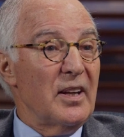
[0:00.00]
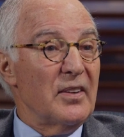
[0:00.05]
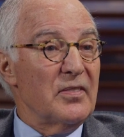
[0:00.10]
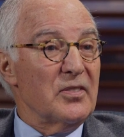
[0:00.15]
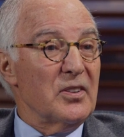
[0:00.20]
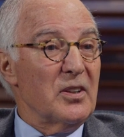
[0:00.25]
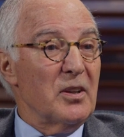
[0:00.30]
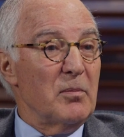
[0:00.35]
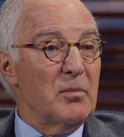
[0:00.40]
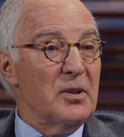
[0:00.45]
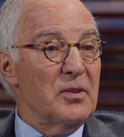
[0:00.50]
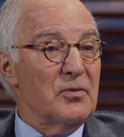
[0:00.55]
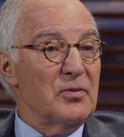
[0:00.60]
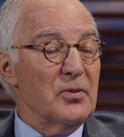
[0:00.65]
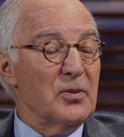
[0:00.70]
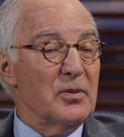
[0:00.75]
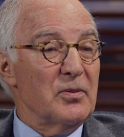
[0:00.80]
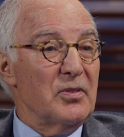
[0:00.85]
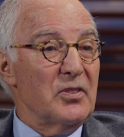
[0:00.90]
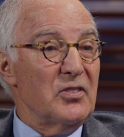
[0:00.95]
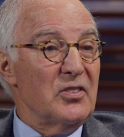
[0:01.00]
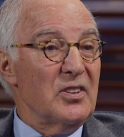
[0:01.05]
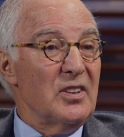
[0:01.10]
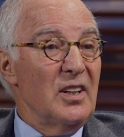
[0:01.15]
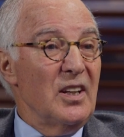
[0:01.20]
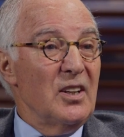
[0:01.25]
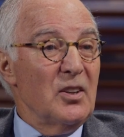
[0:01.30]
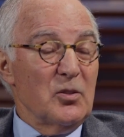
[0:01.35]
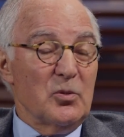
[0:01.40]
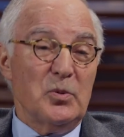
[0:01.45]
have to come in for a visit?"
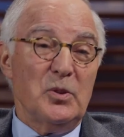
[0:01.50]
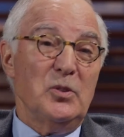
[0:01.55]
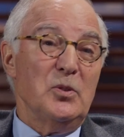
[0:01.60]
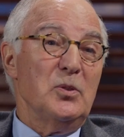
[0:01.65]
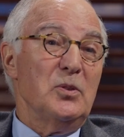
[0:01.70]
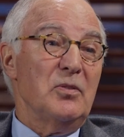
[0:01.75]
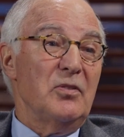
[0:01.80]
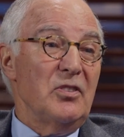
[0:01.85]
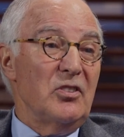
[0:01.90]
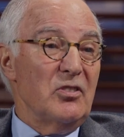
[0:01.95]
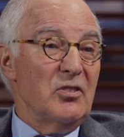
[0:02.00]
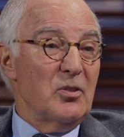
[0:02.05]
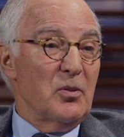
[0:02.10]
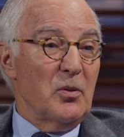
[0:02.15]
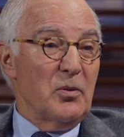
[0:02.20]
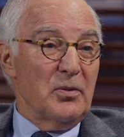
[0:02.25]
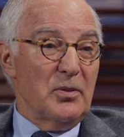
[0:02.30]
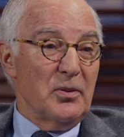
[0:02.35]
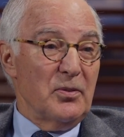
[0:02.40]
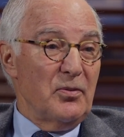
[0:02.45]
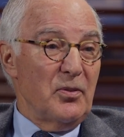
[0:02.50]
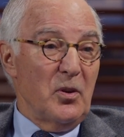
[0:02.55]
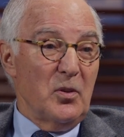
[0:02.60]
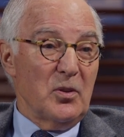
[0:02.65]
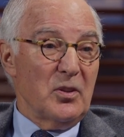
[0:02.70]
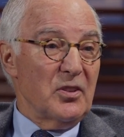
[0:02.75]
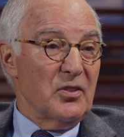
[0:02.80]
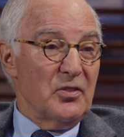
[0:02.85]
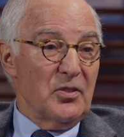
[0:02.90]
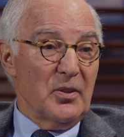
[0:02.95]
If we do the visit over the phone
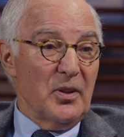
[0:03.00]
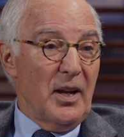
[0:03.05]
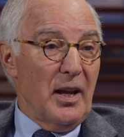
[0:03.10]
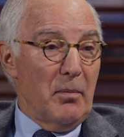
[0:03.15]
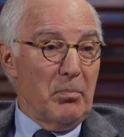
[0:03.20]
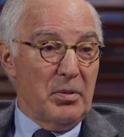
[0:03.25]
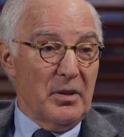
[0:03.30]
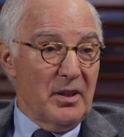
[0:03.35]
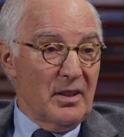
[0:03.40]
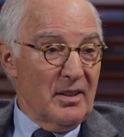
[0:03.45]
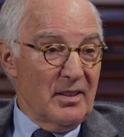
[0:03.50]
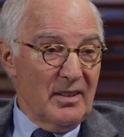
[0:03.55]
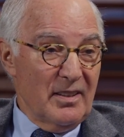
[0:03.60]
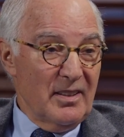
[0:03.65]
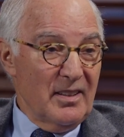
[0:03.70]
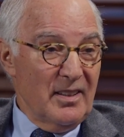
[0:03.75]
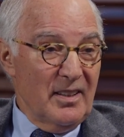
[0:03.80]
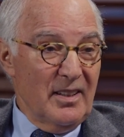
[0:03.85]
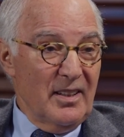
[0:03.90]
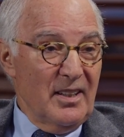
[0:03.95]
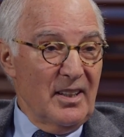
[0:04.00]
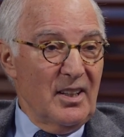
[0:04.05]
because they're happy. Yeah.